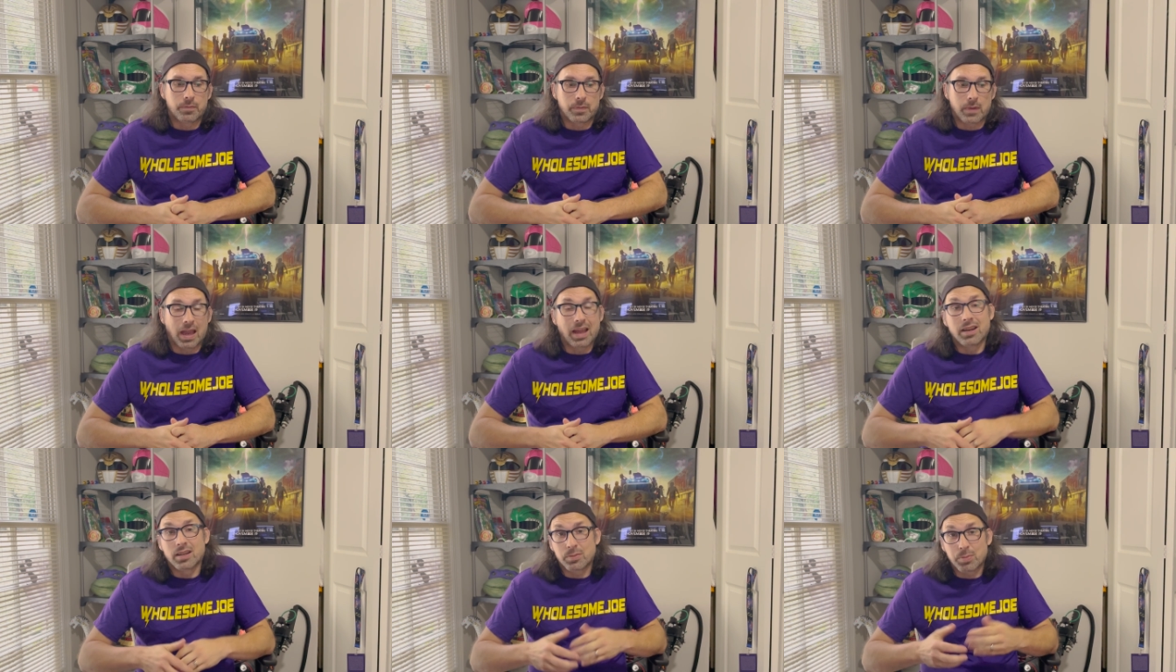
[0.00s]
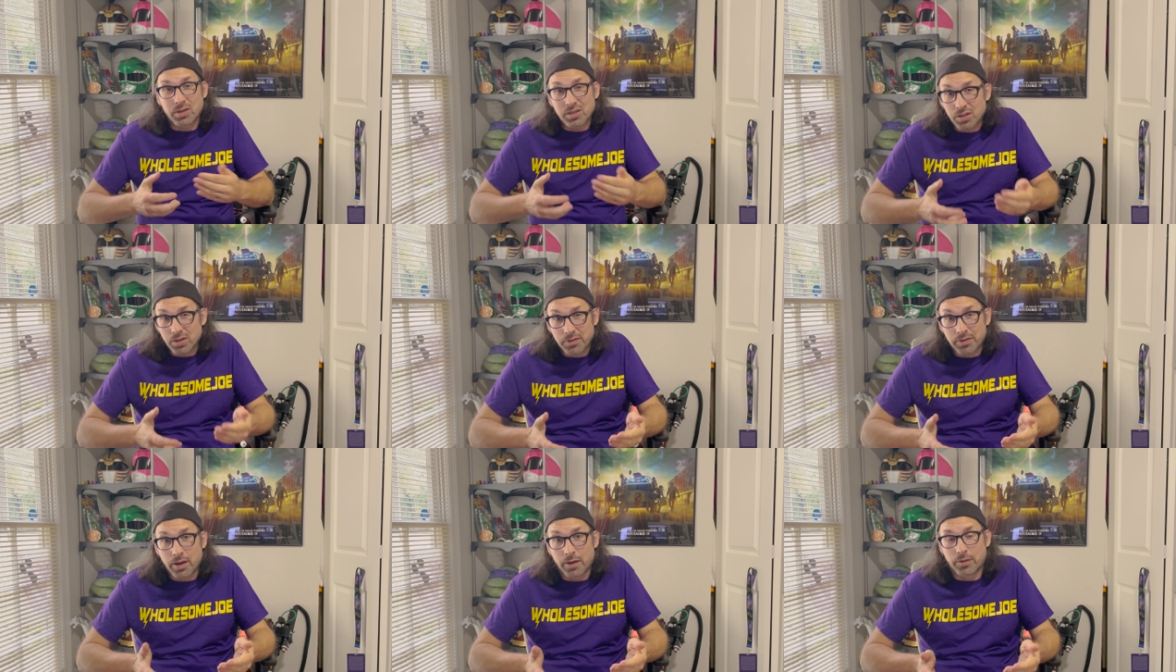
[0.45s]
and especially
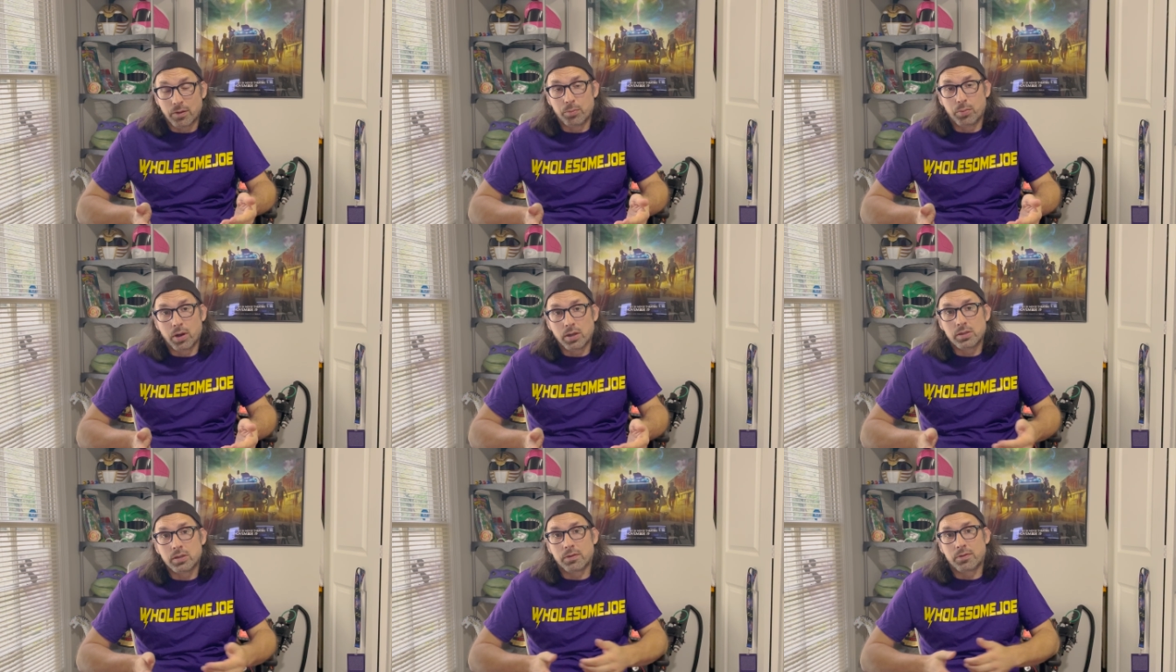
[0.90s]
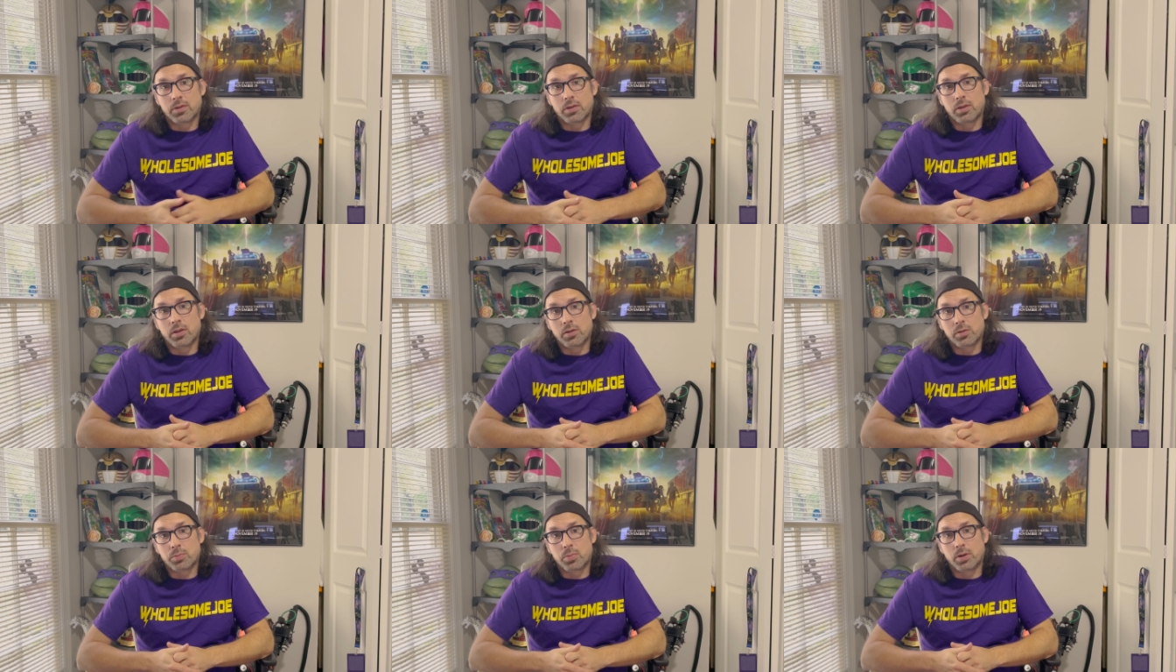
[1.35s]
if you have the budget for
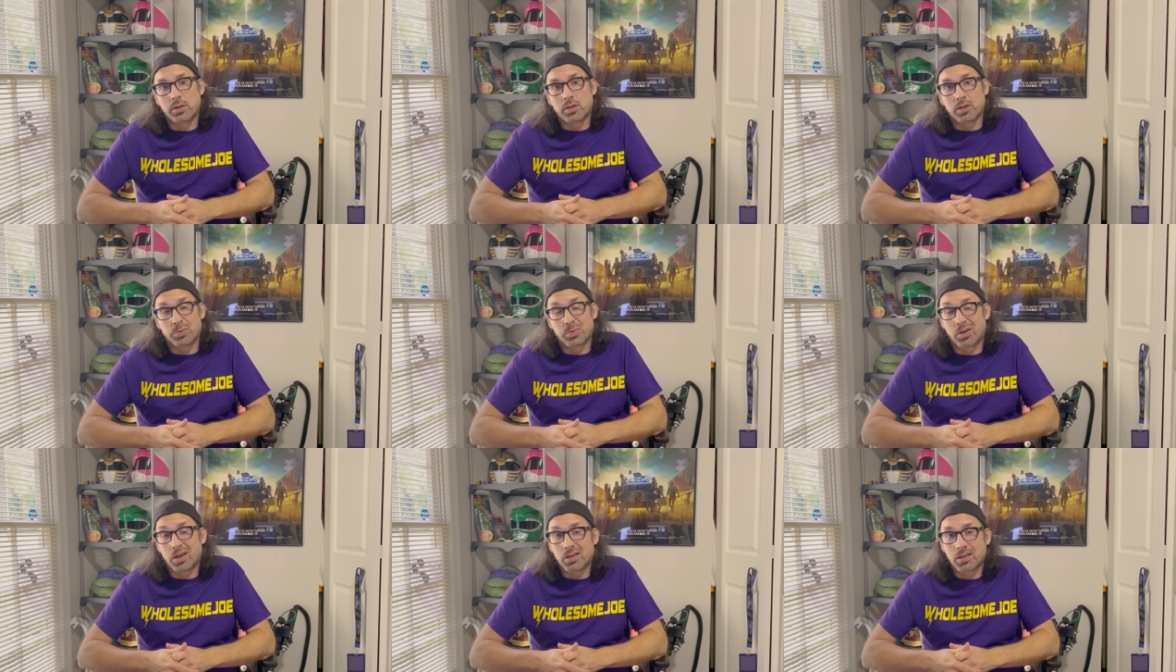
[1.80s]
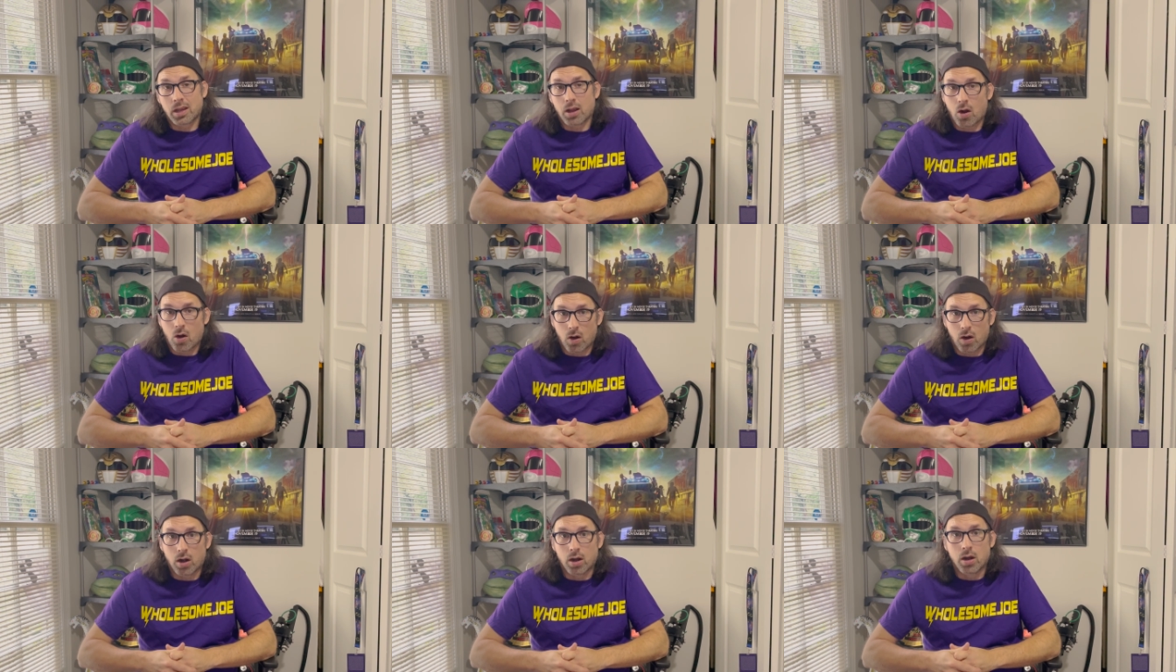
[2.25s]
those printers because they
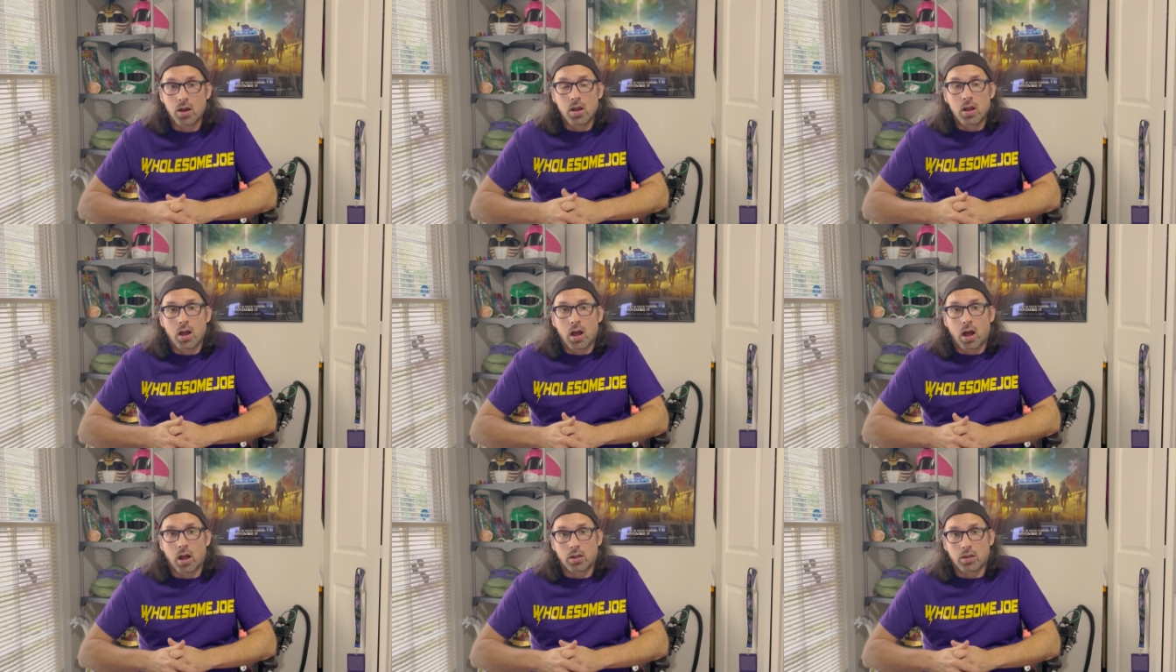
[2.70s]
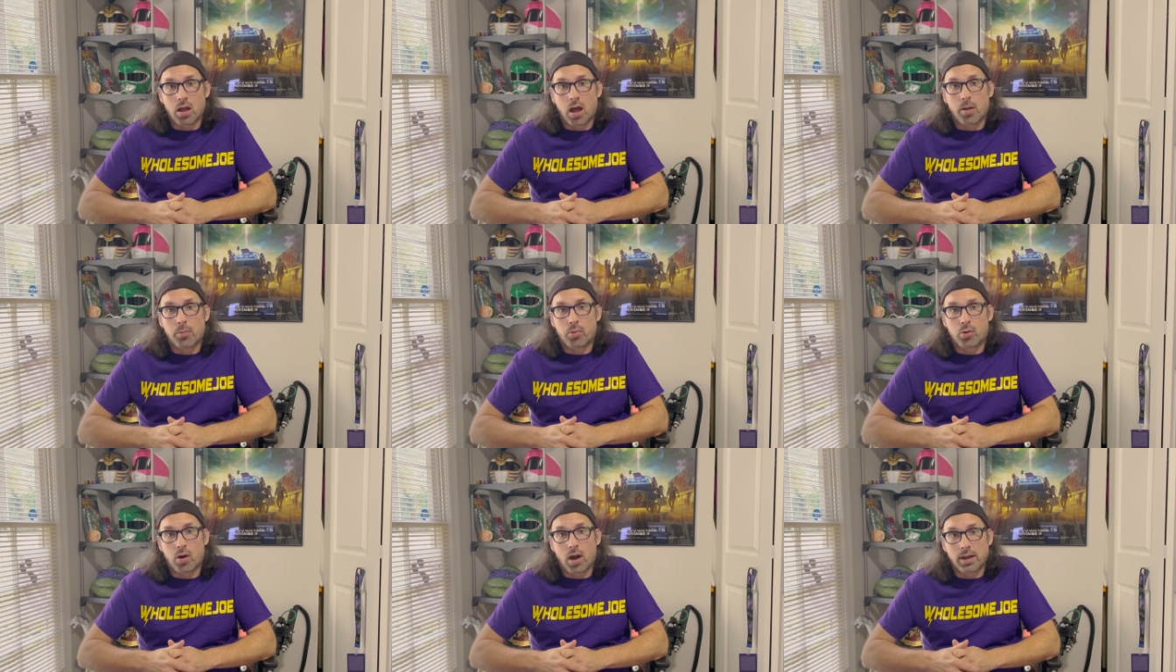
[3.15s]
are a
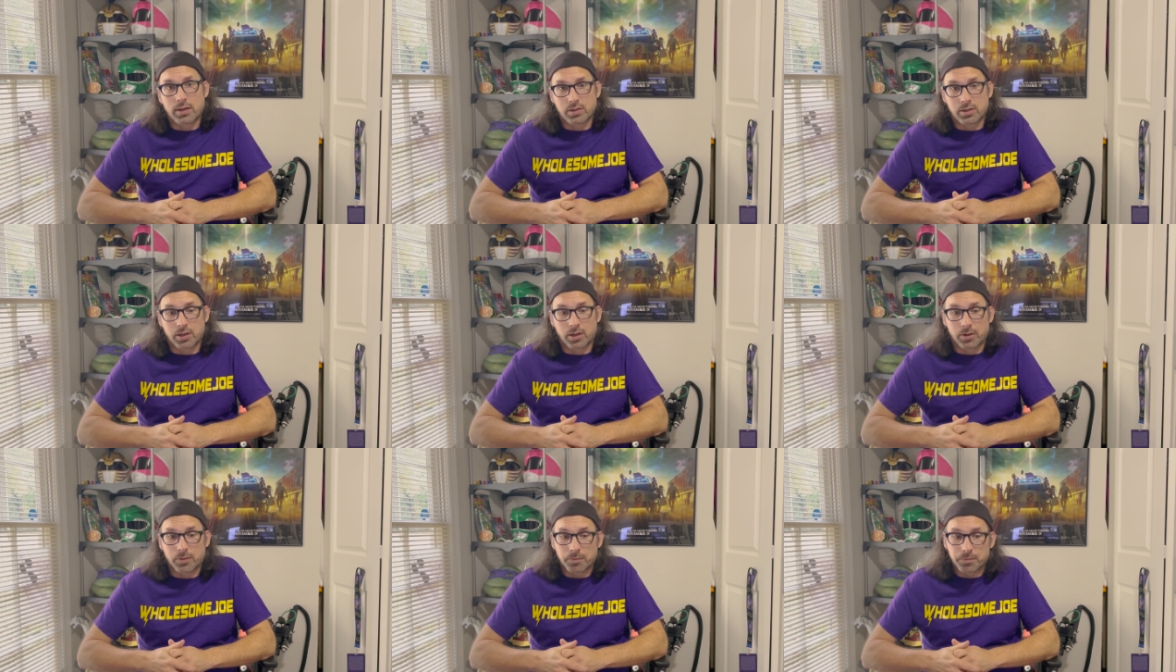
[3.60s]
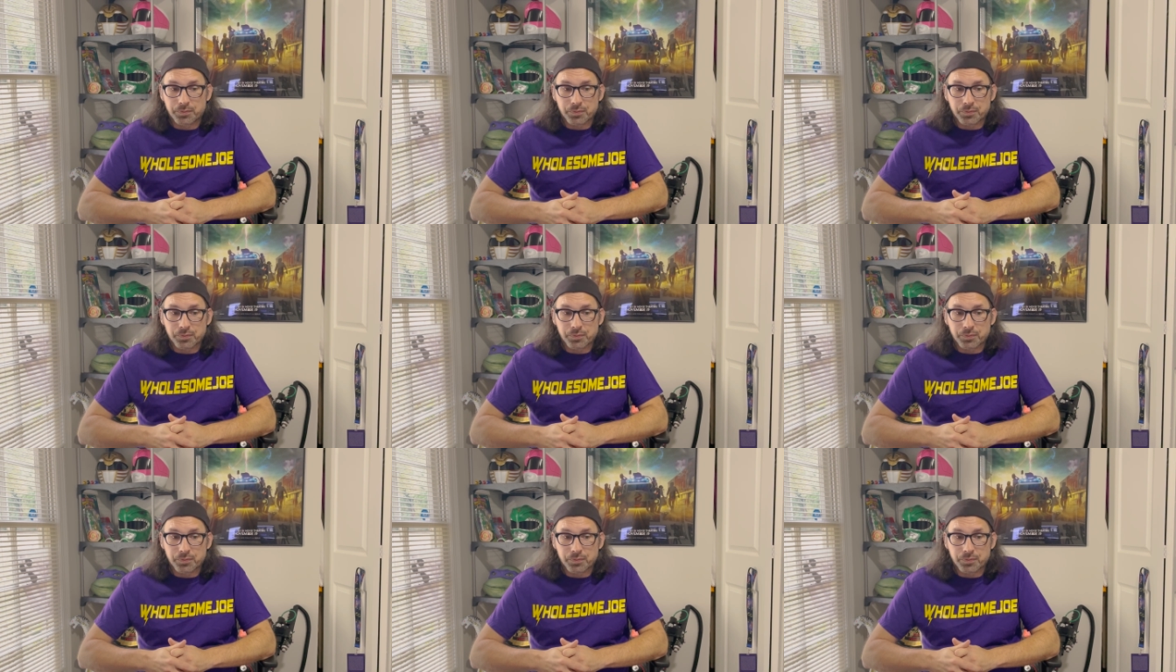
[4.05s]
lot pricier.